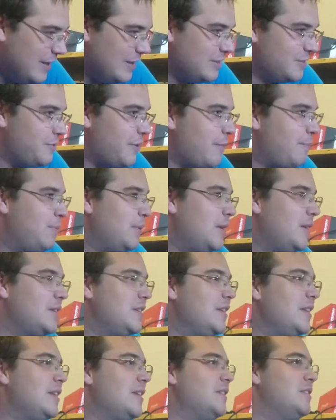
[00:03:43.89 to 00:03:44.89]
So I plugged
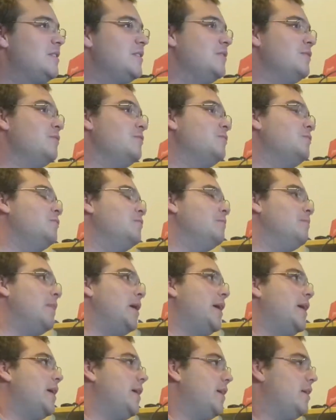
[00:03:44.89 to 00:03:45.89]
it into
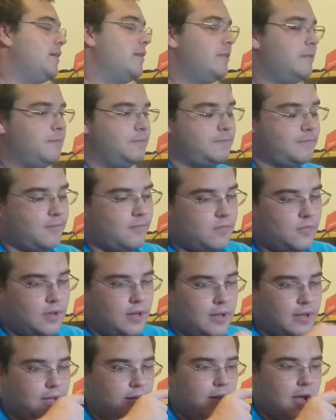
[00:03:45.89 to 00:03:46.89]
my
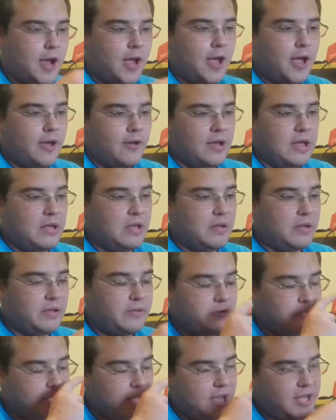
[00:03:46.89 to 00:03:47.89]

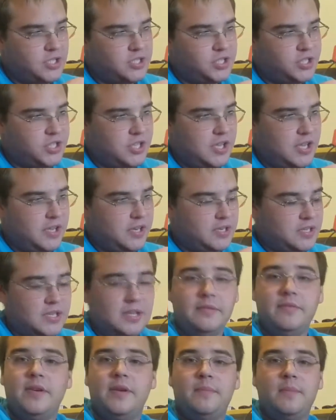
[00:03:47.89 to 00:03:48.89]
HD
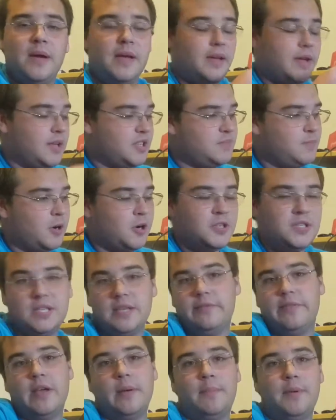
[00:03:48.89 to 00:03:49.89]
TV, my smart
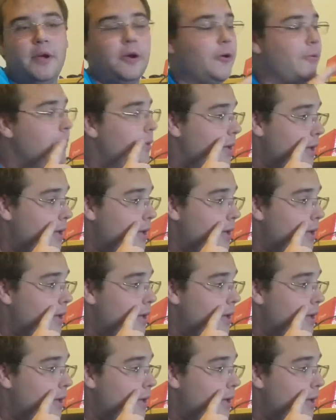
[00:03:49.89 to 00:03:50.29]
TV up here.